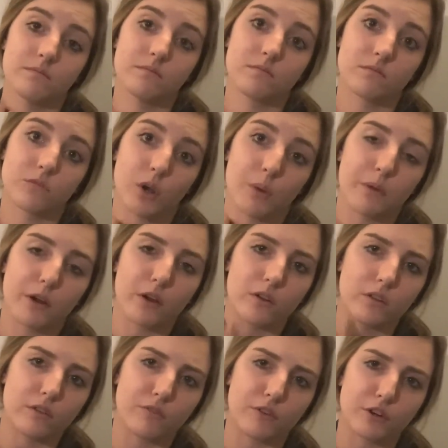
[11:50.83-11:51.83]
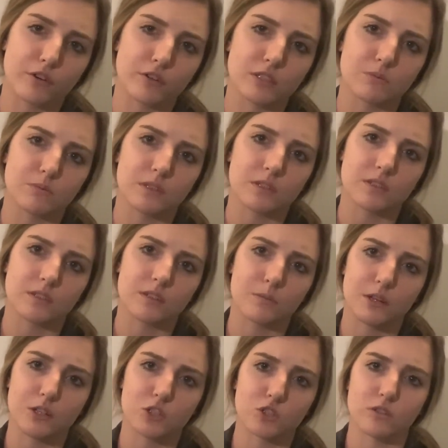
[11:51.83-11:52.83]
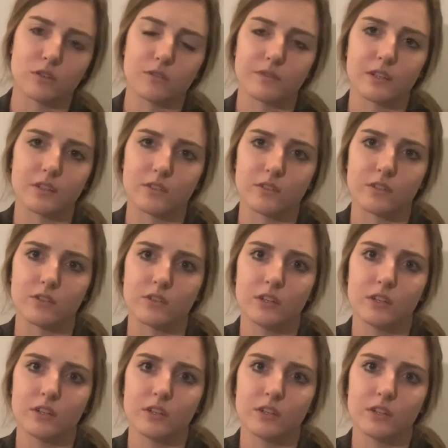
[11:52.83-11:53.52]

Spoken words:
primarily for Christmas. I'm not sure if other